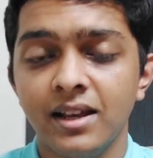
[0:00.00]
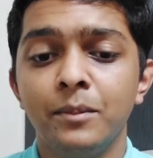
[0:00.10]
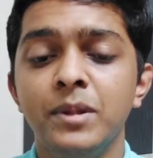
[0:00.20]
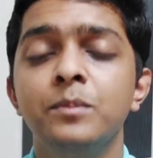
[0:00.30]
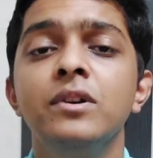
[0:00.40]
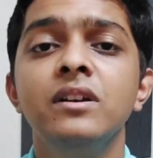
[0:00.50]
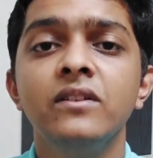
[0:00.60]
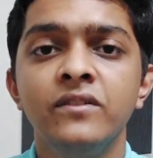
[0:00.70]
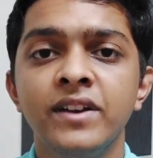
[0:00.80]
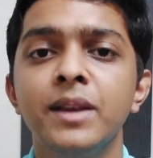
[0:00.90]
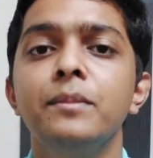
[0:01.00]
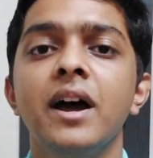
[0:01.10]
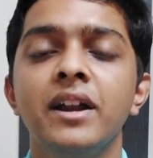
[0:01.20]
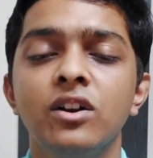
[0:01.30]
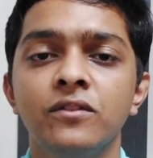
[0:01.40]
And people really
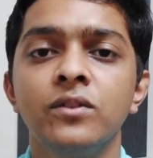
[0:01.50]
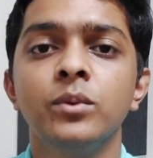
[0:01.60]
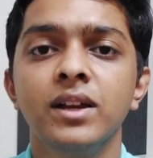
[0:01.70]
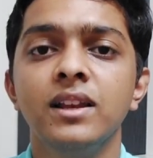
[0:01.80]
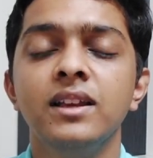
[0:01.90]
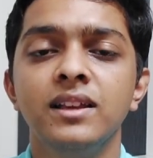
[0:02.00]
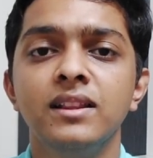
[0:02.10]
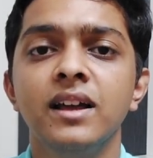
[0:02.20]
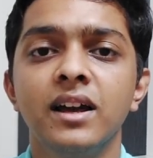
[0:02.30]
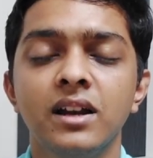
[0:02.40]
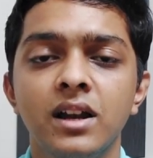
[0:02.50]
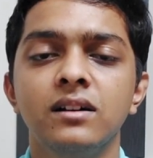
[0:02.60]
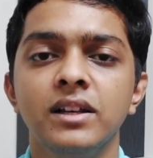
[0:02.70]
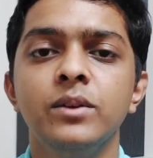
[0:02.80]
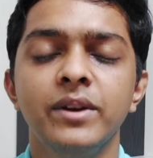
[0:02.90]
married off quickly in their
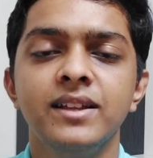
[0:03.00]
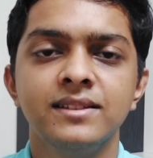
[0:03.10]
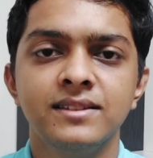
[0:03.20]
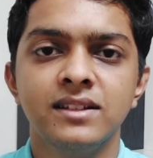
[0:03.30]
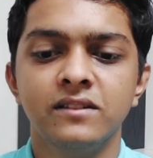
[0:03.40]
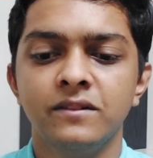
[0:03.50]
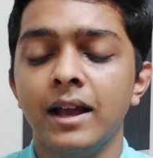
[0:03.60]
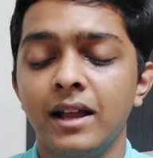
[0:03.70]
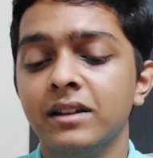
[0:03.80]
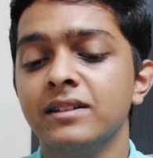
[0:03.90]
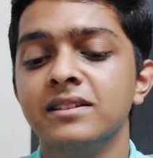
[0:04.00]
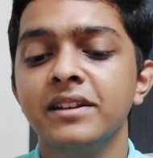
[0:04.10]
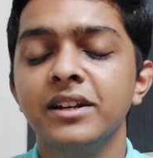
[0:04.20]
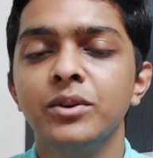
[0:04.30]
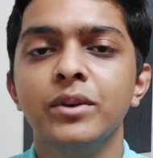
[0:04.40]
early 20s itself. And
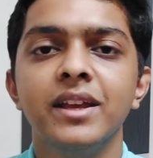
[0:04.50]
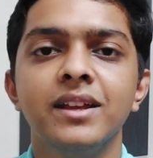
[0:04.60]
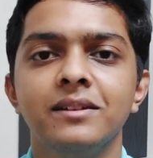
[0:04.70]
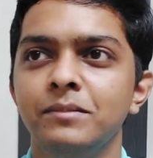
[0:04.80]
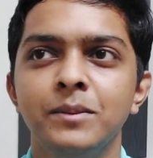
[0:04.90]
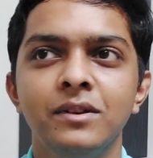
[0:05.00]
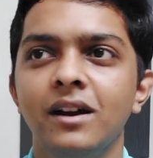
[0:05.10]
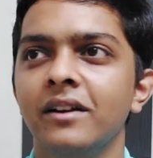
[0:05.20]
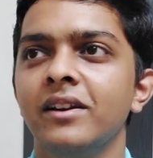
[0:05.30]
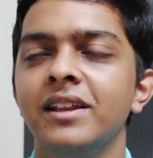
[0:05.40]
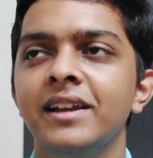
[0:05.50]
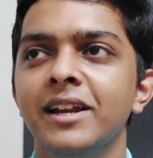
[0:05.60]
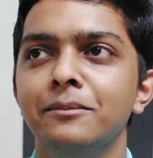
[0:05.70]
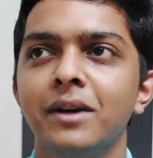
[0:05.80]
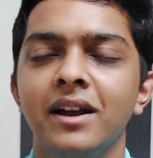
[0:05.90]
considering today, people are really
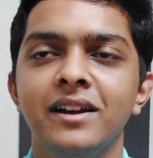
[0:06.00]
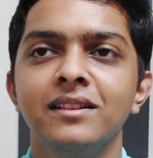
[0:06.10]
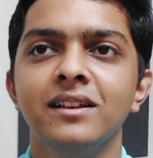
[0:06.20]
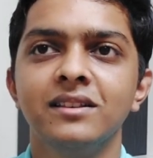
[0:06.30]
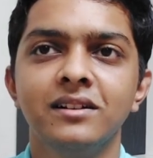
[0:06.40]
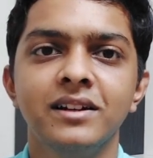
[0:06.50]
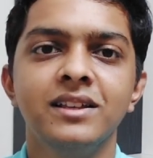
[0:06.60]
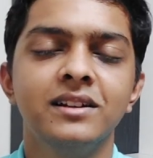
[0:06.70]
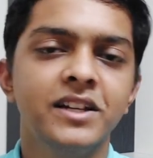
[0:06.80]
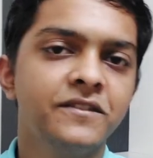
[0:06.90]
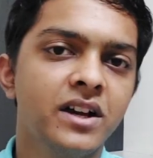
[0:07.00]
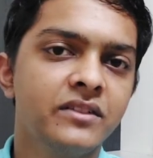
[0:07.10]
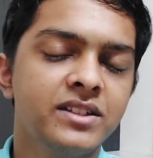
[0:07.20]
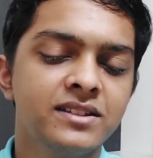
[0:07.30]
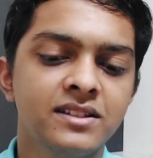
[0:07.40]
getting married in their 30-35
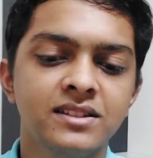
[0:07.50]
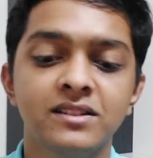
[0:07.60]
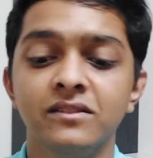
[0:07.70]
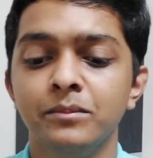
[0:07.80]
age itself,